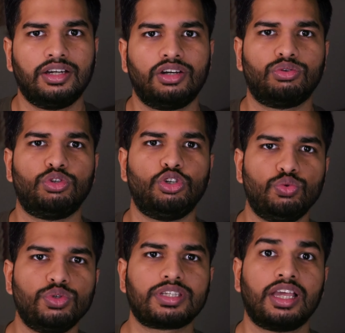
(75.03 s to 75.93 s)
to
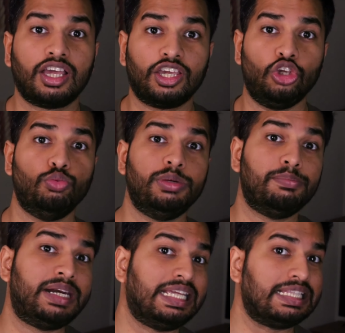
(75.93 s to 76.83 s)
use human
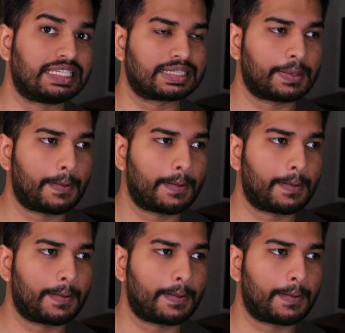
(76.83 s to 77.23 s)
brains